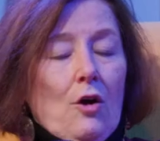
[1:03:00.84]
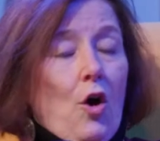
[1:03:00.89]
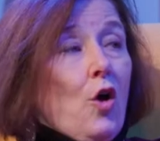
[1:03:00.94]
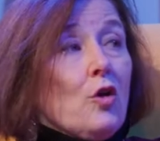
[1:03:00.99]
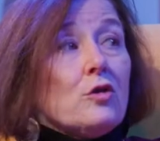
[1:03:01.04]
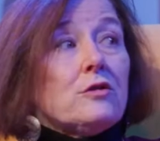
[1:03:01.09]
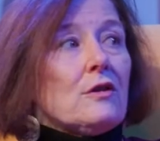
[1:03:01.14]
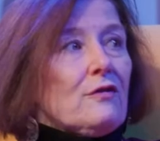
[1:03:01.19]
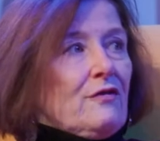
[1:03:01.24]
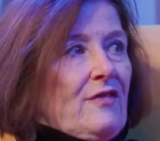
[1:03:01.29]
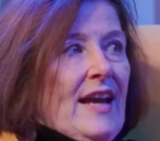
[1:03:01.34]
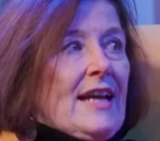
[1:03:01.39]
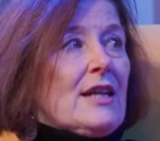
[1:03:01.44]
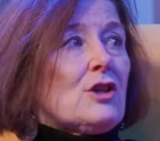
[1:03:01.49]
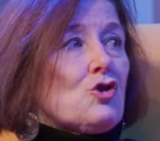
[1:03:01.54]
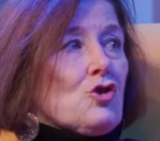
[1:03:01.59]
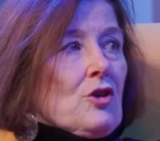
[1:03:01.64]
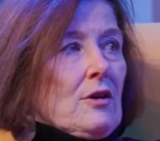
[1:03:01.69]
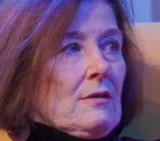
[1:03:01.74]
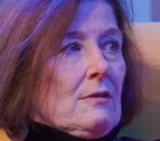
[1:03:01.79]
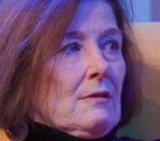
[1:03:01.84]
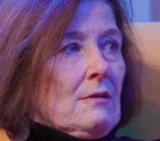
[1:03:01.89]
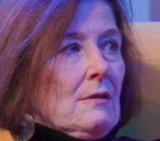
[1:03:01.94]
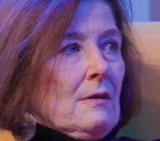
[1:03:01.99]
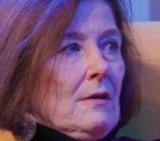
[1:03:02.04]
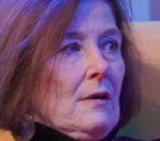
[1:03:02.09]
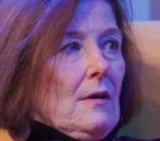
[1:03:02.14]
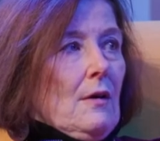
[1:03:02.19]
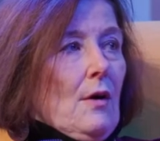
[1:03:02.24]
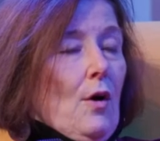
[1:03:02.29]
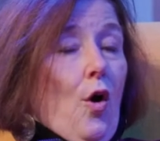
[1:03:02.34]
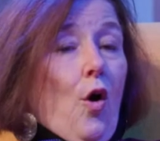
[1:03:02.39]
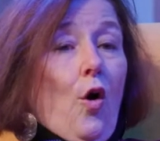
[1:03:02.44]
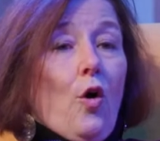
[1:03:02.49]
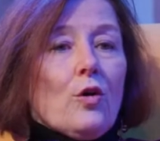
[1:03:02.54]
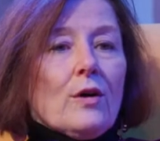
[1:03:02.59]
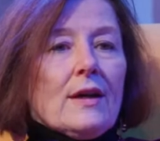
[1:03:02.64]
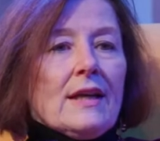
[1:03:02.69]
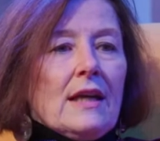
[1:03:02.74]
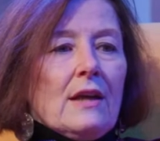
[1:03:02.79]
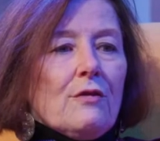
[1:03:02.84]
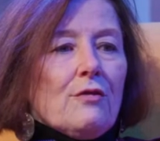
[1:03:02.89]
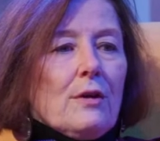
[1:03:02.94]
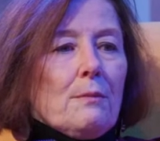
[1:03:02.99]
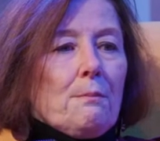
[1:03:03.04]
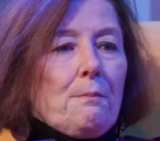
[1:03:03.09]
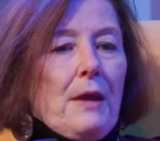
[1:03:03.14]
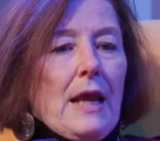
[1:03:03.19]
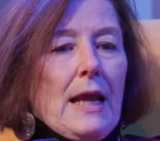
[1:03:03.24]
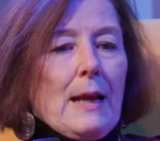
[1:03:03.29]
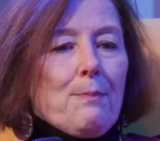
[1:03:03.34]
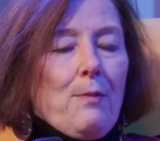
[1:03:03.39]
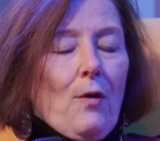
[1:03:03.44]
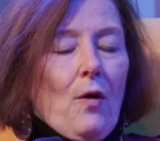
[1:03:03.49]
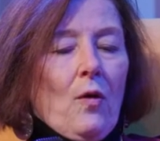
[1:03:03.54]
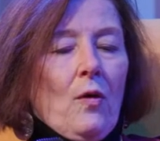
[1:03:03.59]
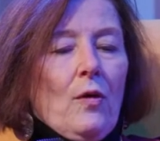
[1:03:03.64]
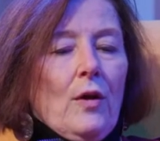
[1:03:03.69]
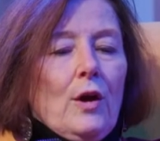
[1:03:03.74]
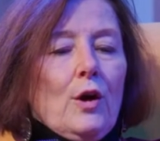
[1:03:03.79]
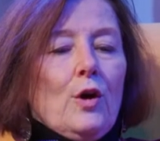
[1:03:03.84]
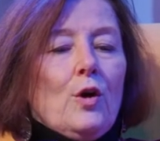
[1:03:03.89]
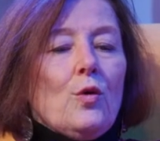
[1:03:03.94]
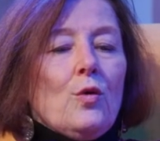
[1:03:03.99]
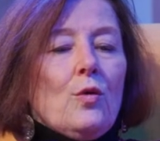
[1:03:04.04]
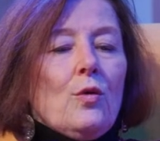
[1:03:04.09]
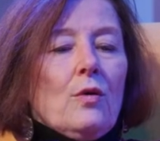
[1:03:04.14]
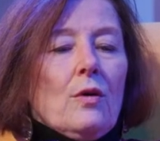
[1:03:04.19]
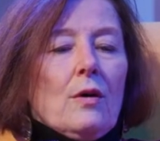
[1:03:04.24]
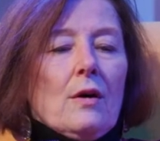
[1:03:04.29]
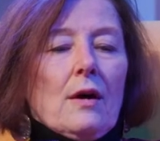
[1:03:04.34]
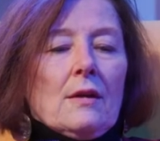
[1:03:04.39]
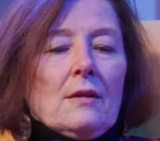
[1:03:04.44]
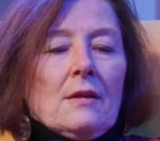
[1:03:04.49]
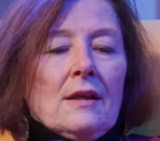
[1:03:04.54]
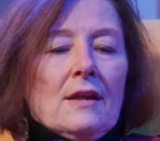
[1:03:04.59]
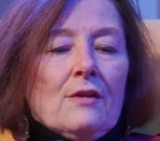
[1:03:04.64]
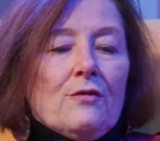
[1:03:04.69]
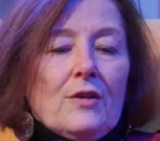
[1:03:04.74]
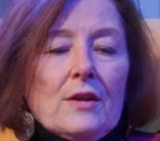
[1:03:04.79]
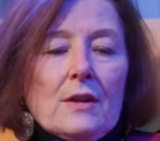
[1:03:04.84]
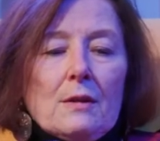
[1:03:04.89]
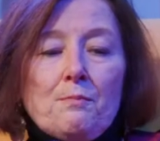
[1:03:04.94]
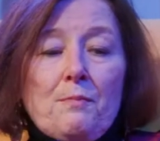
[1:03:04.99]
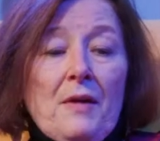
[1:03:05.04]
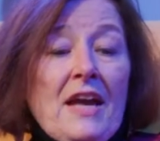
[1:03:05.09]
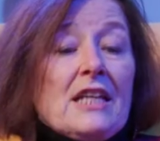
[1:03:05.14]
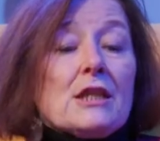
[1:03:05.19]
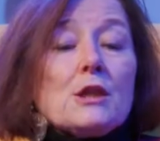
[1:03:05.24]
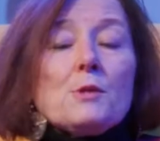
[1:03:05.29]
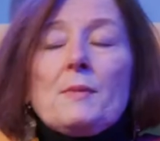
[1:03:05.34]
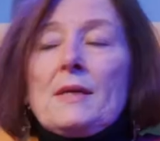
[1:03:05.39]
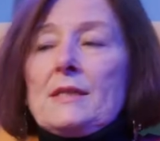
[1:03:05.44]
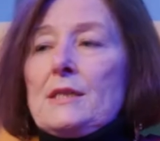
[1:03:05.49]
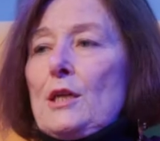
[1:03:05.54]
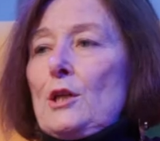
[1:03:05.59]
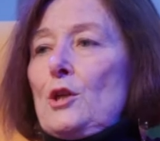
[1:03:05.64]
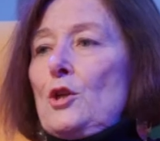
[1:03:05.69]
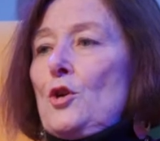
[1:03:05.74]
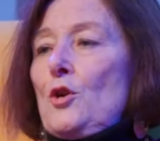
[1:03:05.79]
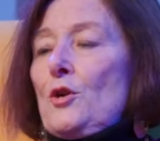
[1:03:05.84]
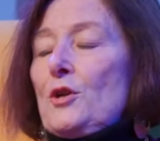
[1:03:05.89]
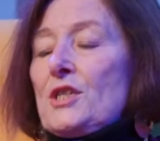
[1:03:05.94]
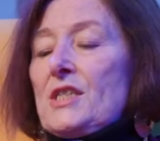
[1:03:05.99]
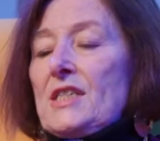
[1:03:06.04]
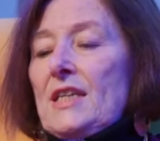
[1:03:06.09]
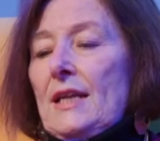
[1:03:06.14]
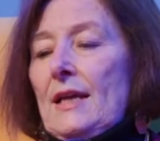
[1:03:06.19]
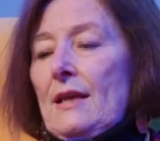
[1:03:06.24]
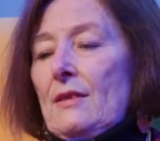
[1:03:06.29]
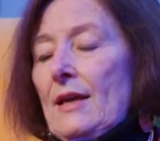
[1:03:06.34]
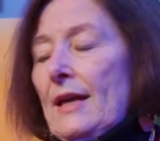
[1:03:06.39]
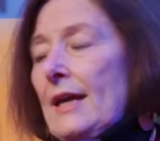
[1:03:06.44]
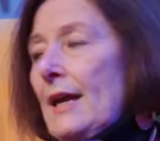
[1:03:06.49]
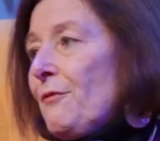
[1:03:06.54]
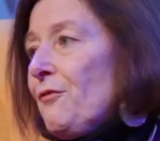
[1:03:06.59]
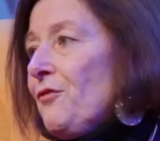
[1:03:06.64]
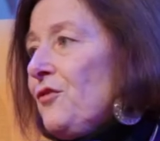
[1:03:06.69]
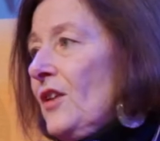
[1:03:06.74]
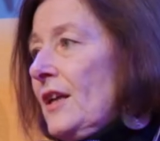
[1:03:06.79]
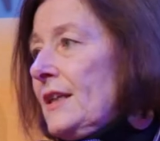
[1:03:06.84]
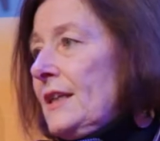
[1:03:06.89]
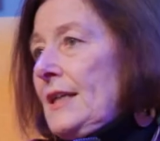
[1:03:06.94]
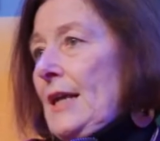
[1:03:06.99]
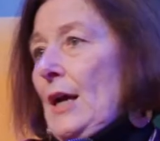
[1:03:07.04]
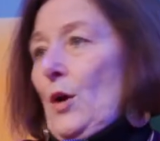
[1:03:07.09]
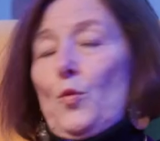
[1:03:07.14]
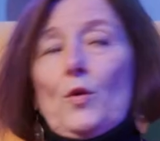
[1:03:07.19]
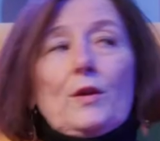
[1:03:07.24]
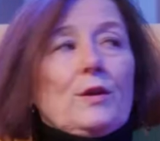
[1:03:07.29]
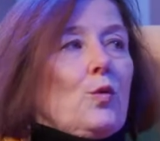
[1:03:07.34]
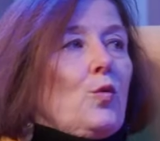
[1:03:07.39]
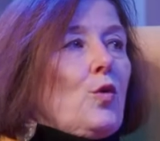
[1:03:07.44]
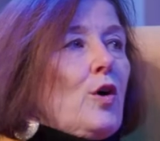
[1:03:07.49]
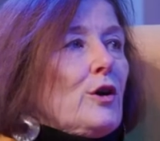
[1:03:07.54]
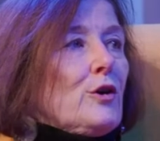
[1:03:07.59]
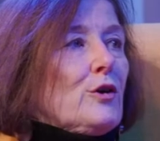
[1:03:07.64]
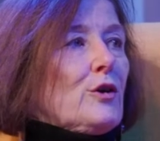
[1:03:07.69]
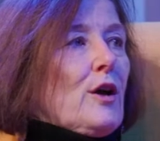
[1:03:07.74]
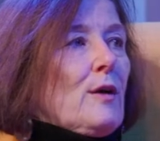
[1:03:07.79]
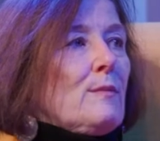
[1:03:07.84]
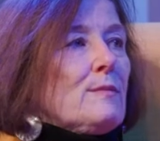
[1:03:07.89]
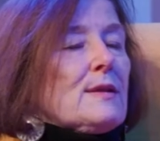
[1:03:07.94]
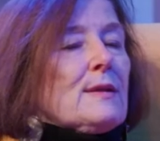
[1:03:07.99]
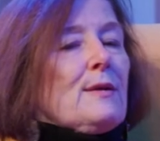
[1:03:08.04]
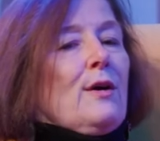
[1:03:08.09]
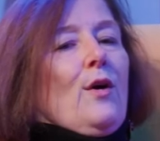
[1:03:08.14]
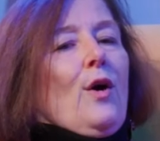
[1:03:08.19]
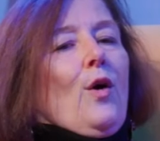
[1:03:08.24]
cultivation? Or even people who live in basements in New York City that get flooded out when the water comes in.